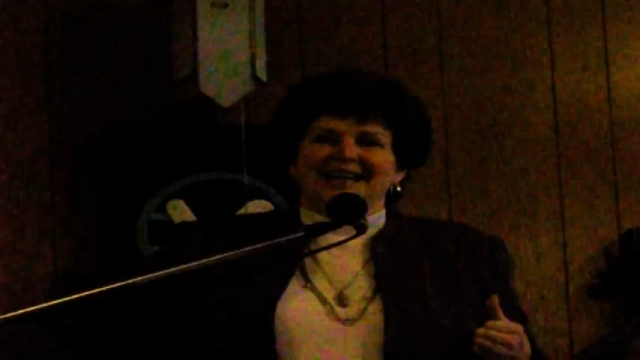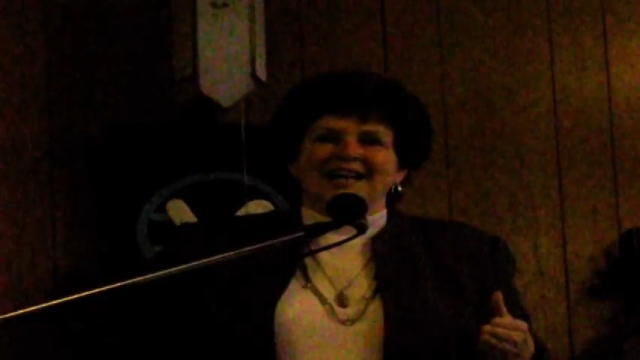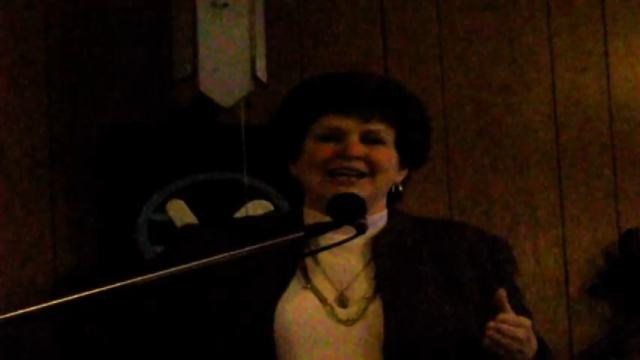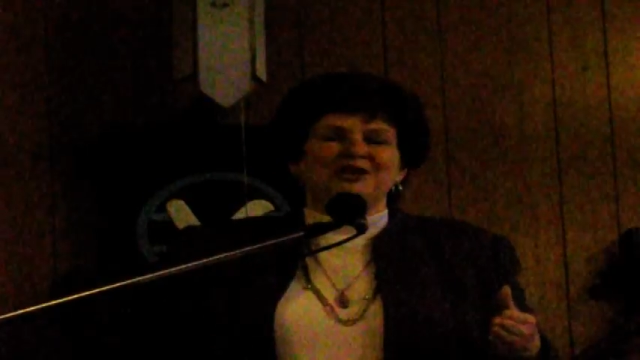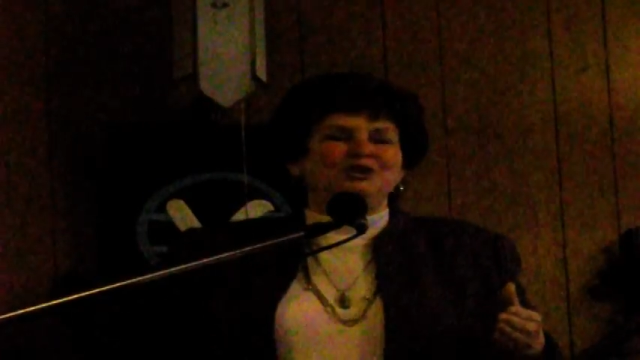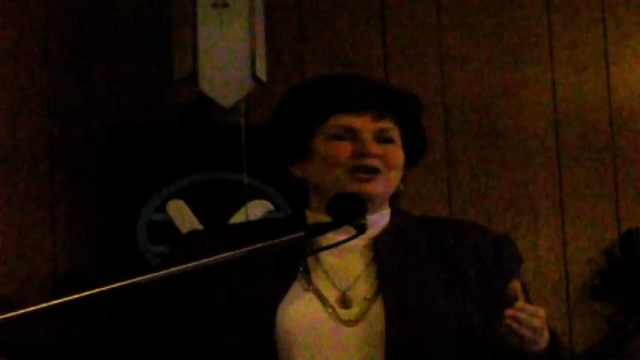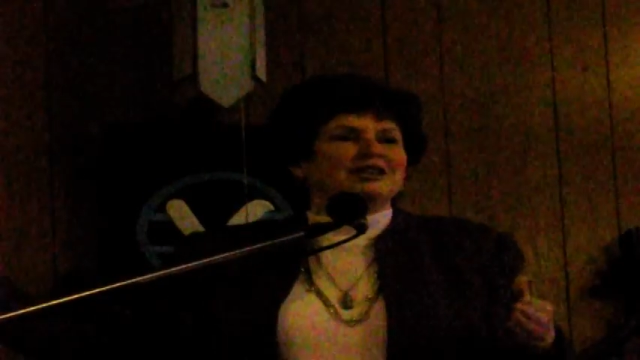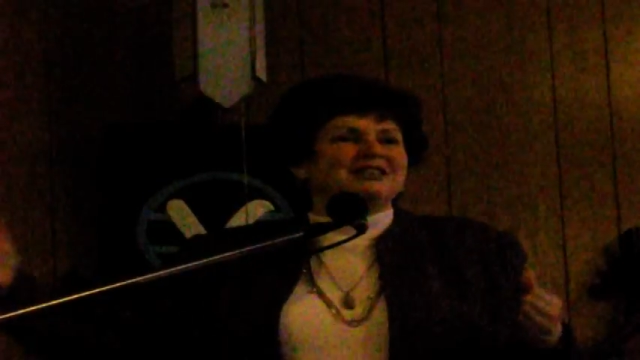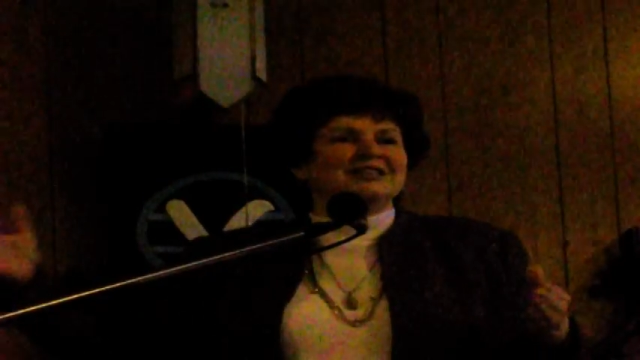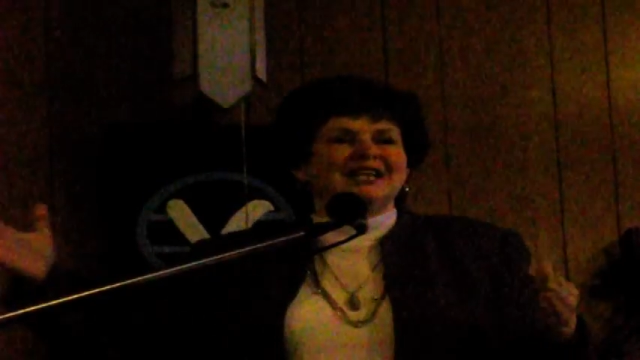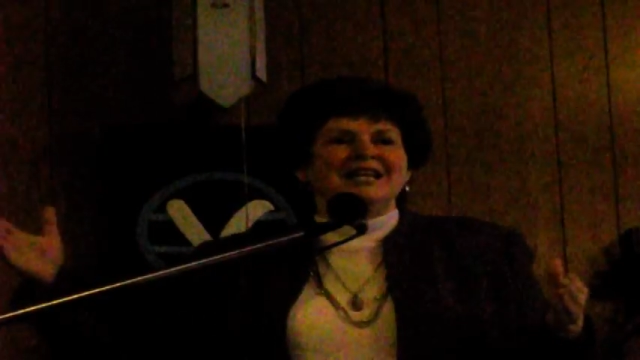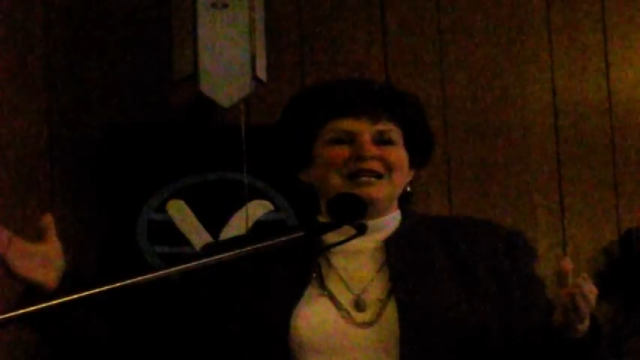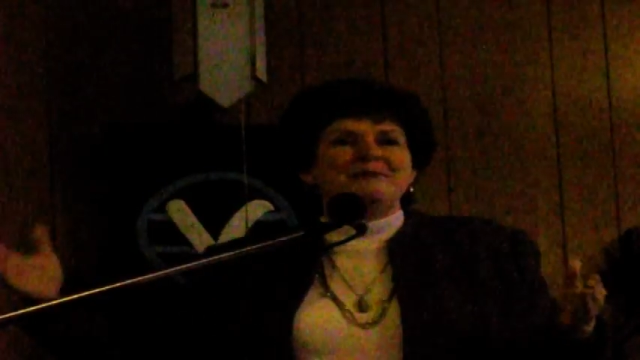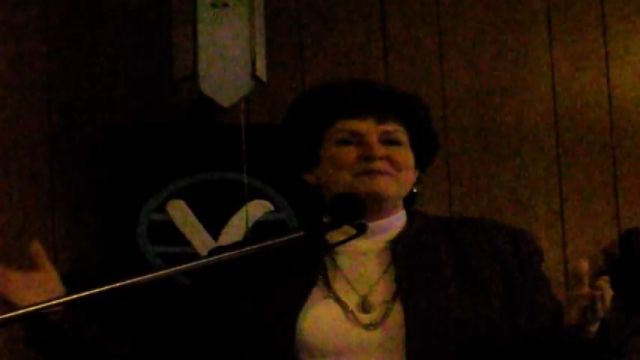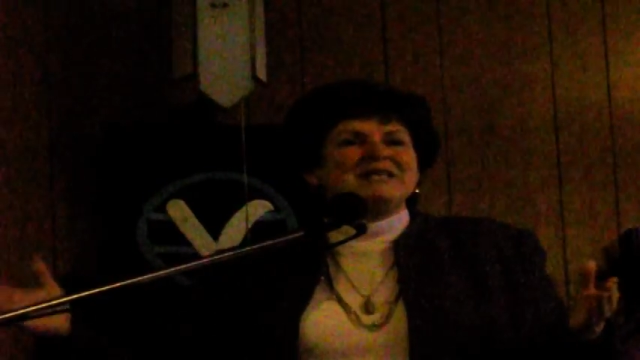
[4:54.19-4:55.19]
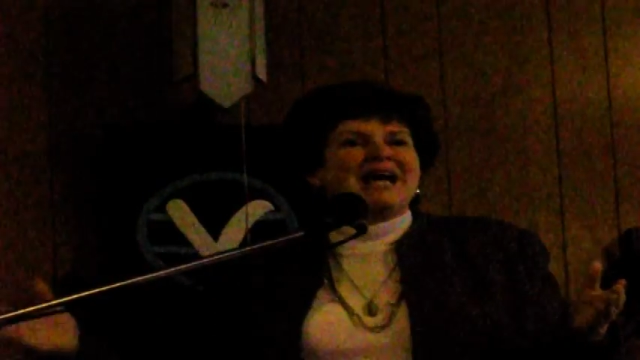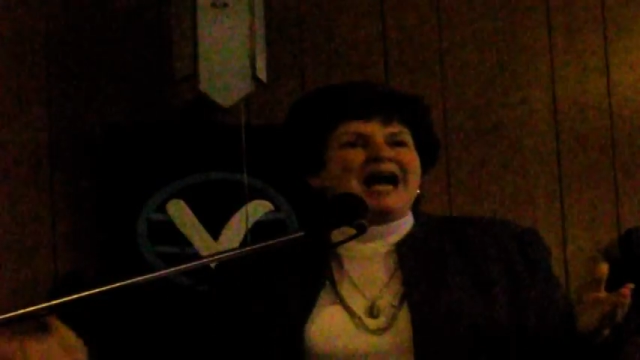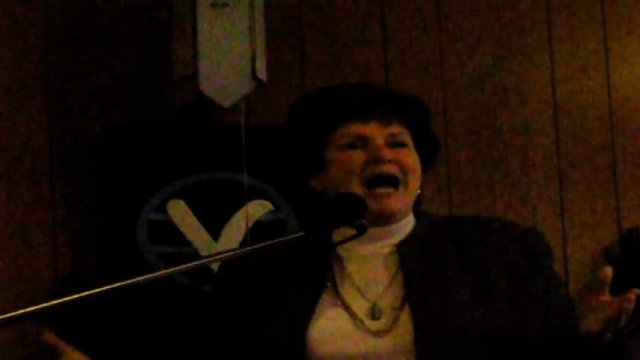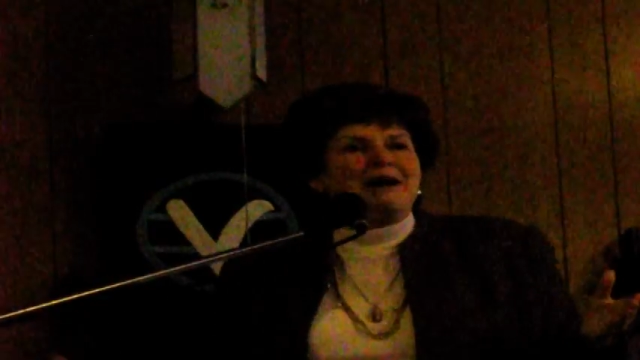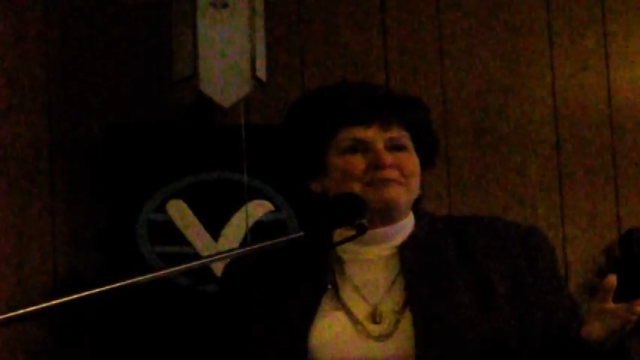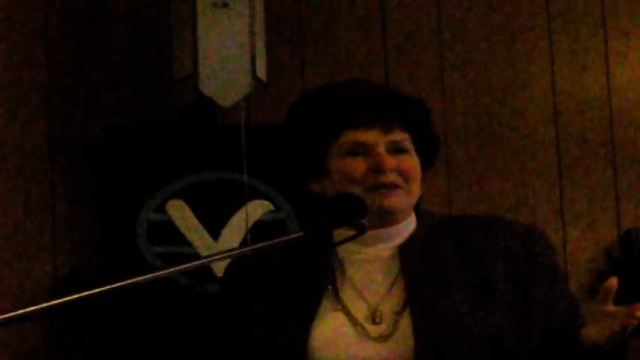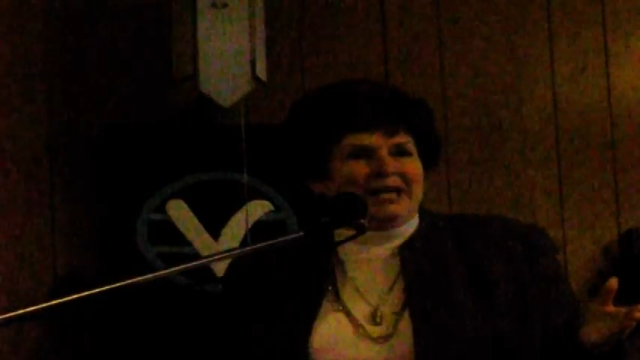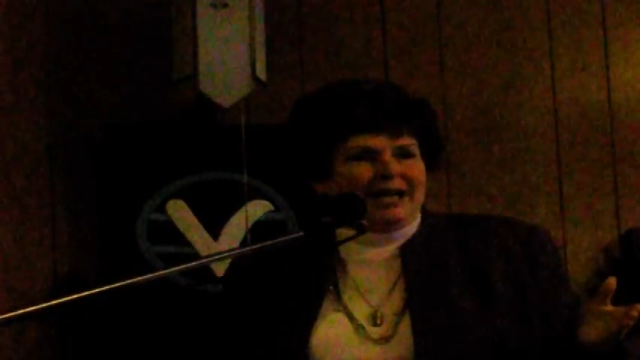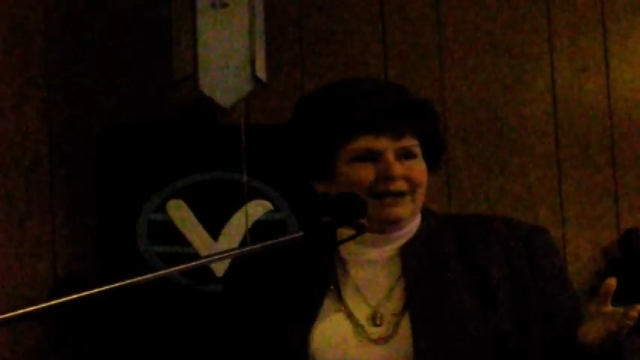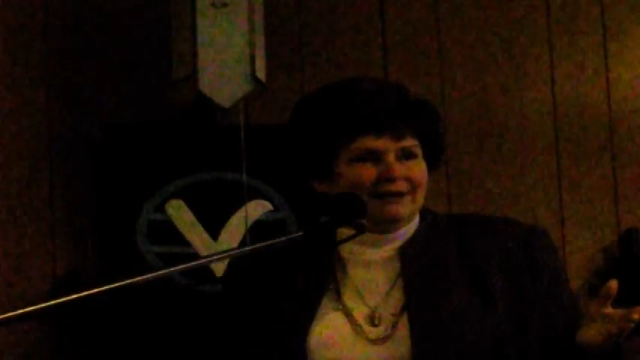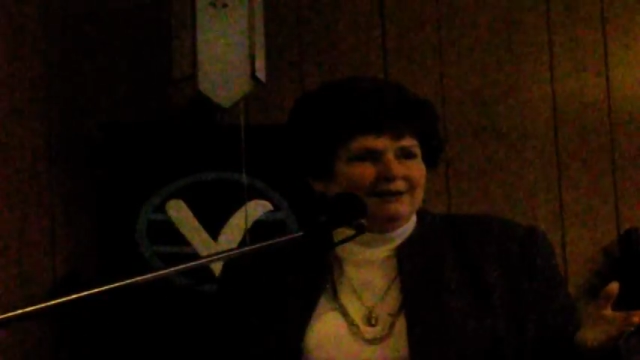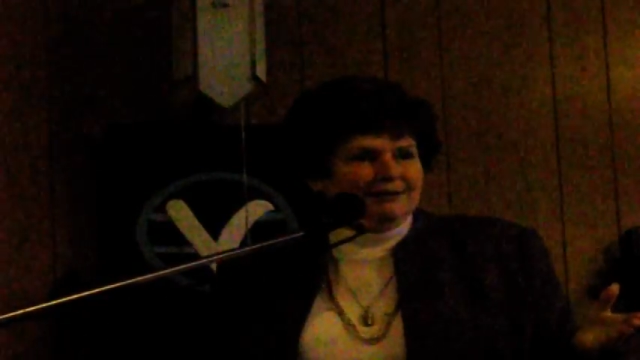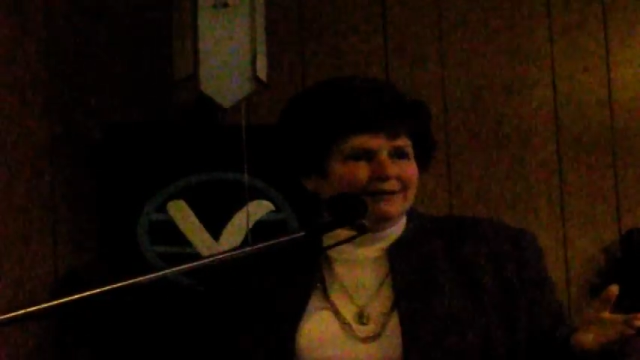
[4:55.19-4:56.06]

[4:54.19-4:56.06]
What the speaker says: It just keeps happening.